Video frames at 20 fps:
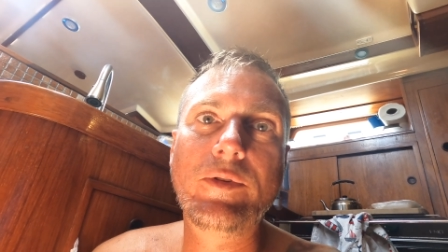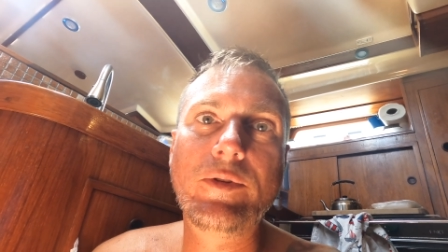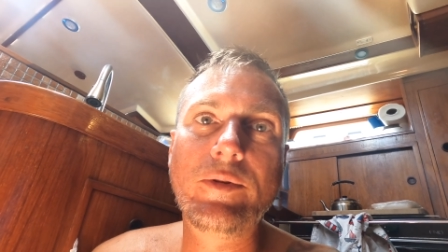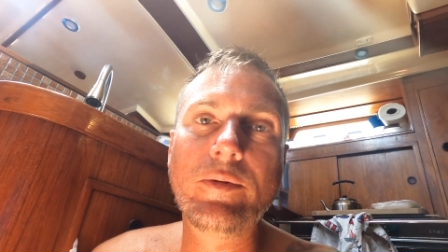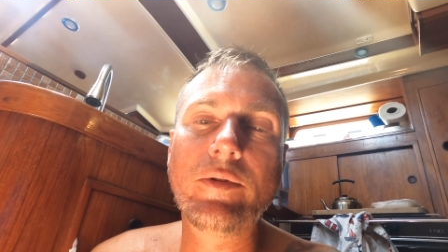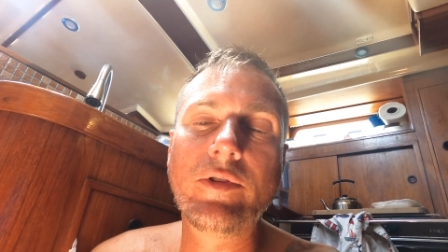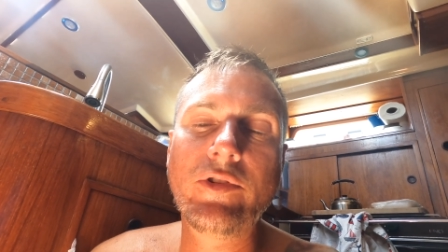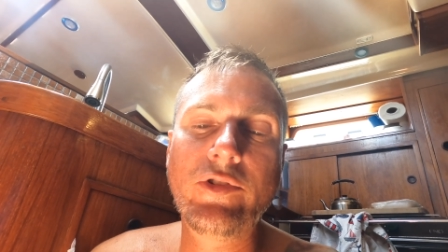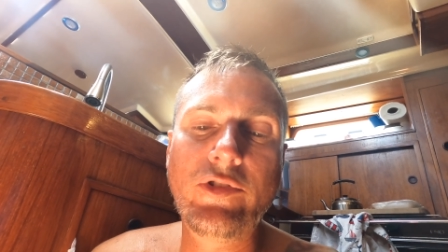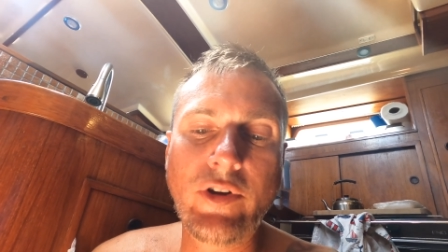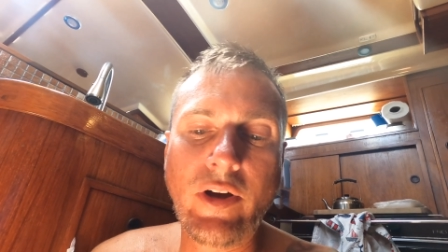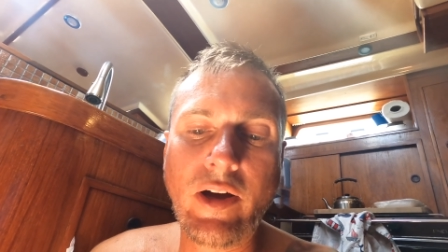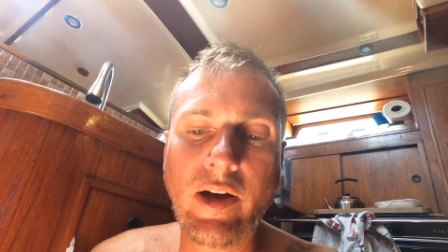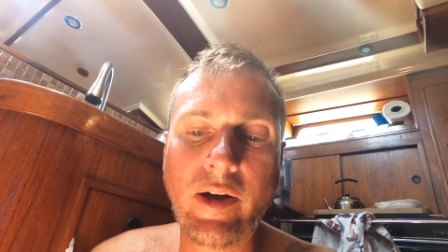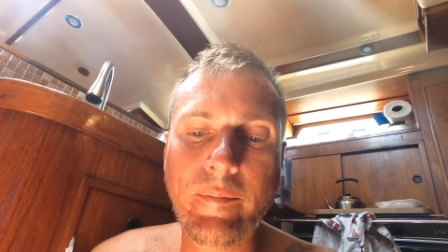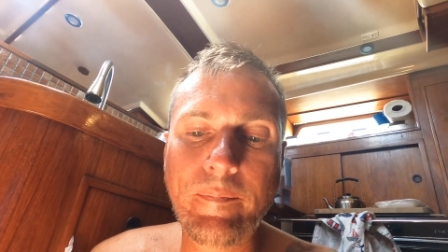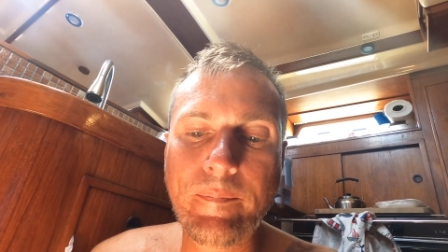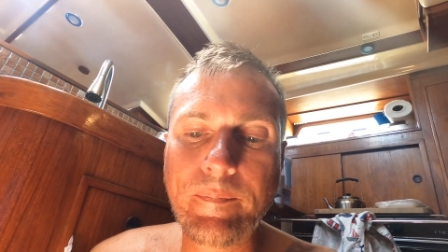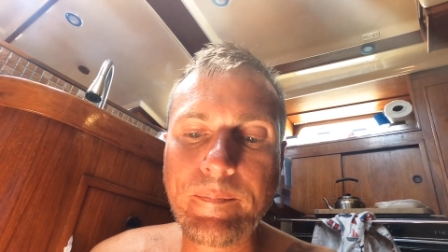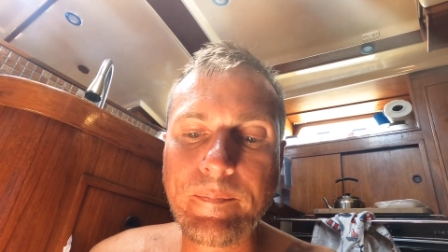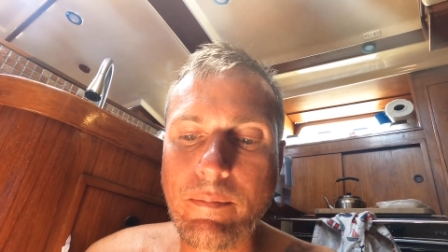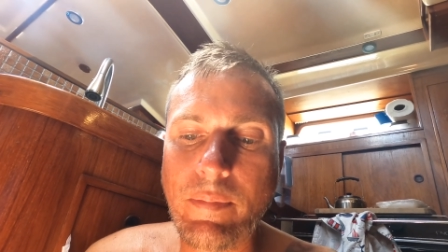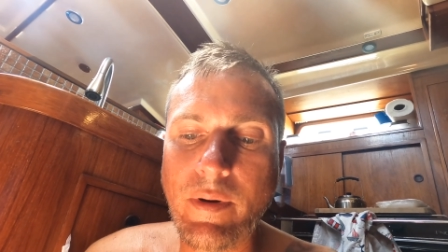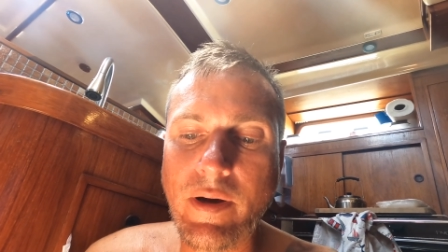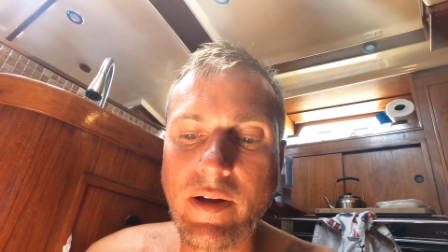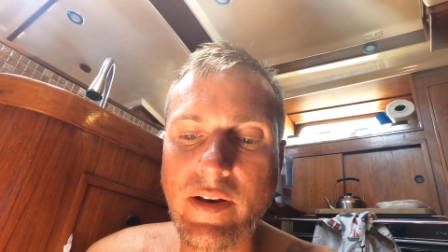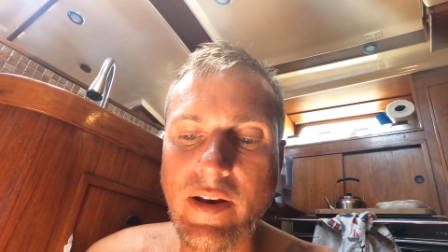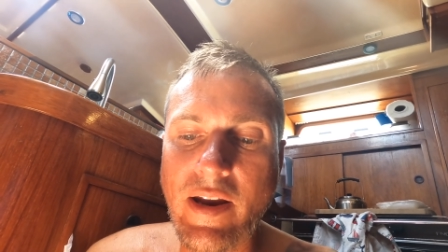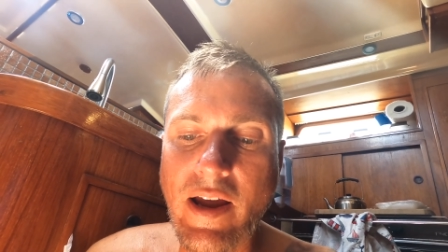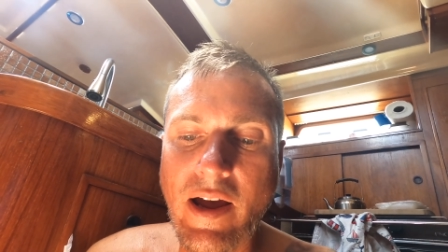do the job.
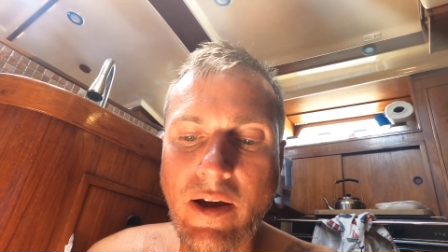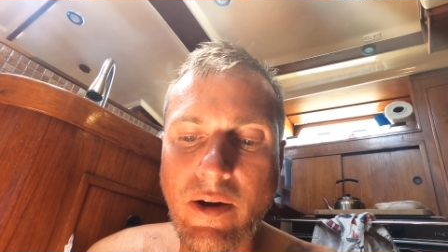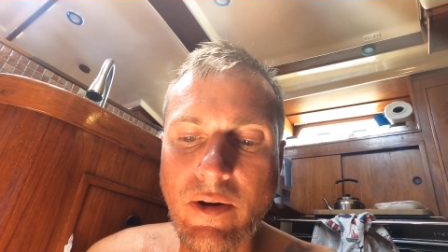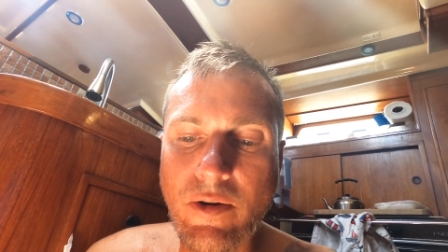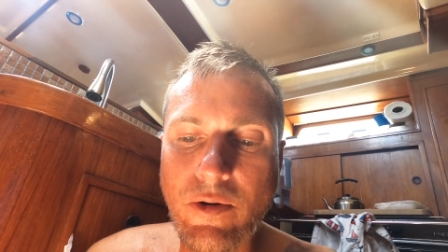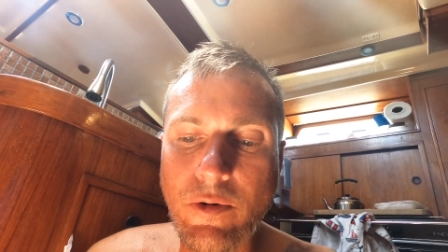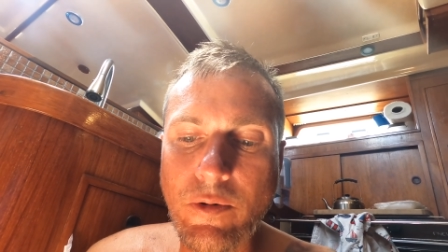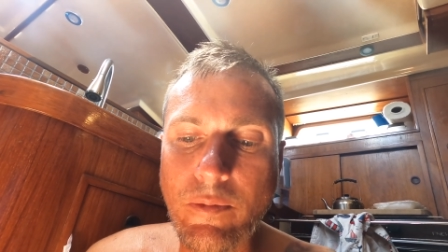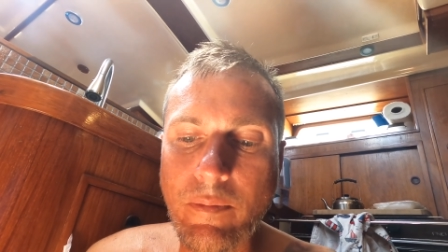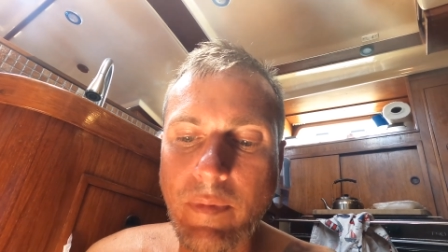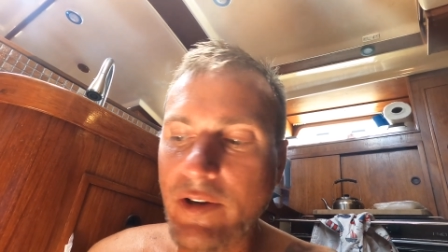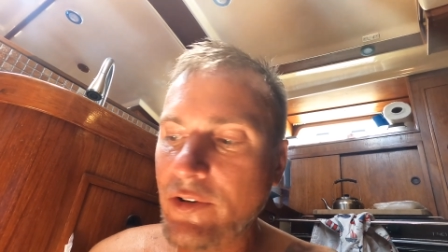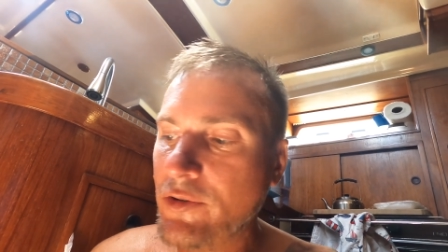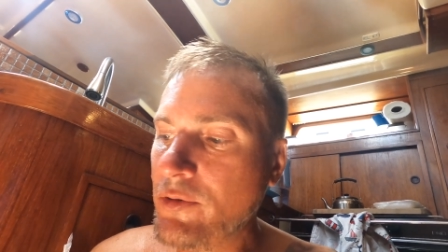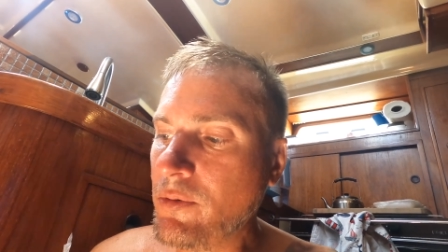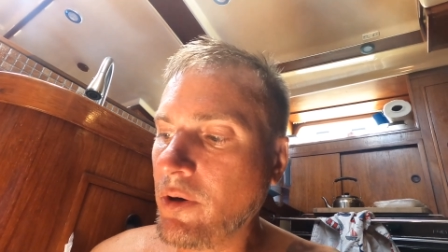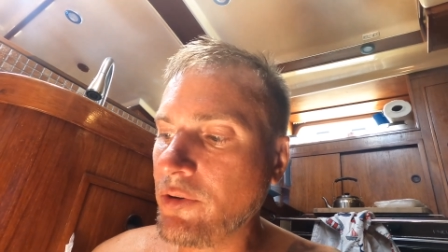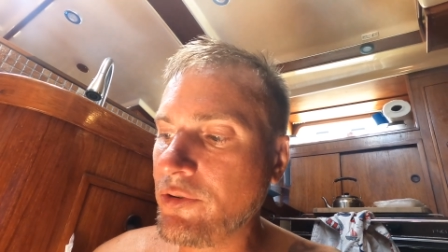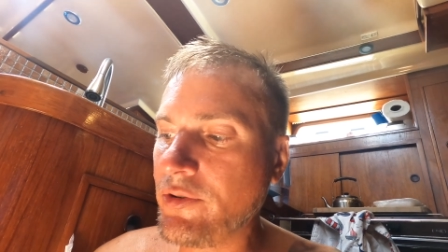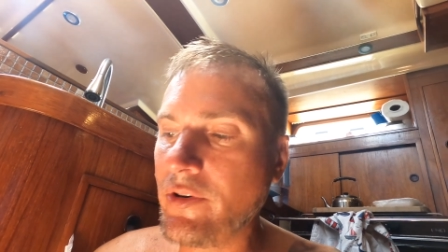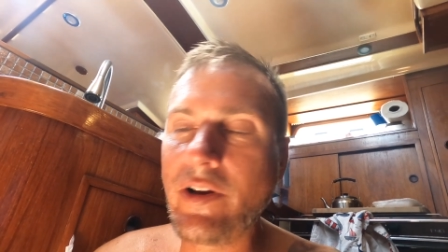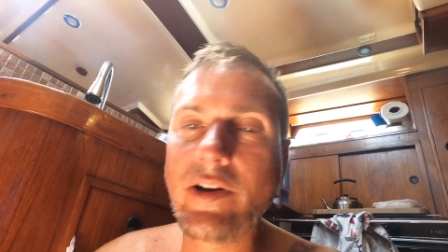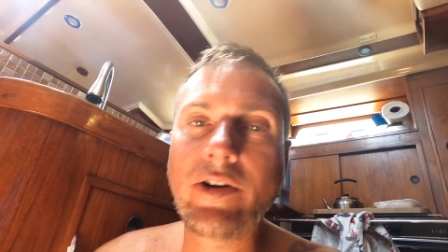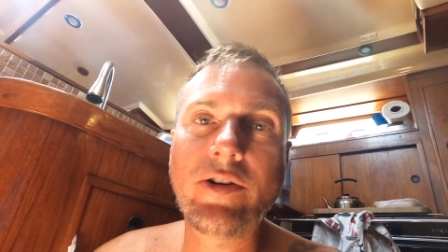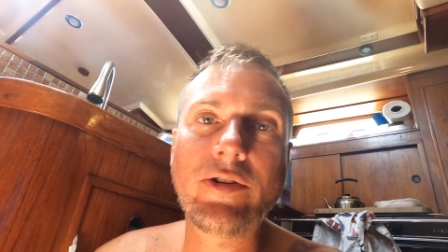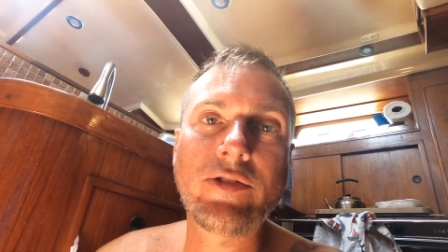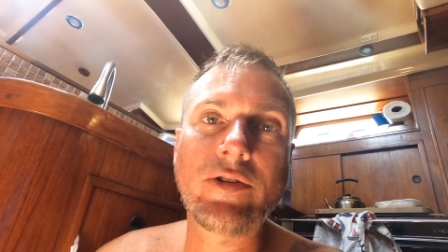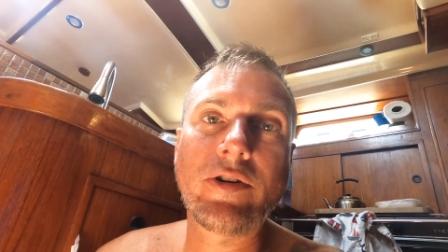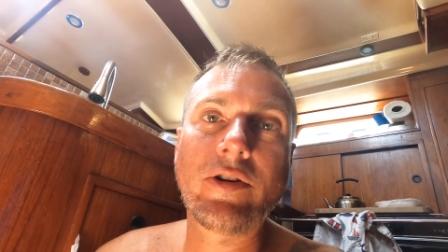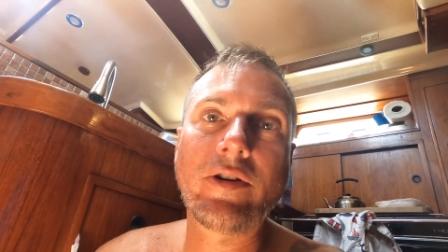But now my two
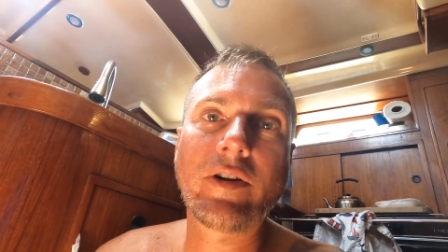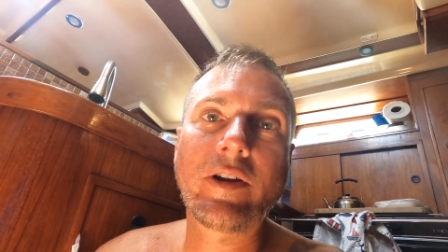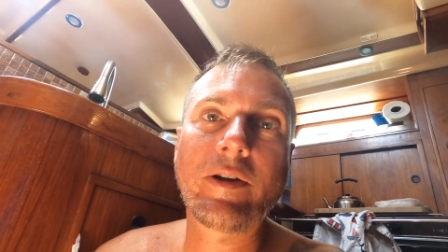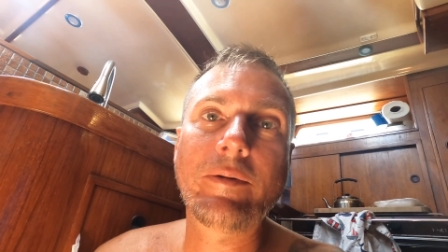alternators are